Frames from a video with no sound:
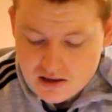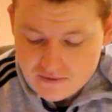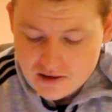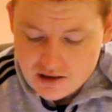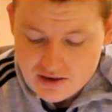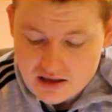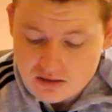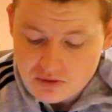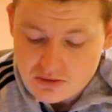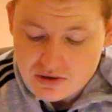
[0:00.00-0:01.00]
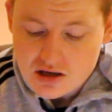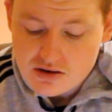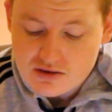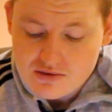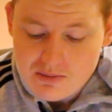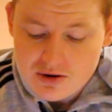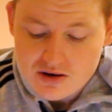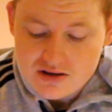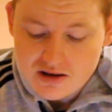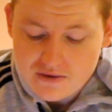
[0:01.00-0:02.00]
for that reason, I'm going to be going the Rabbitohs.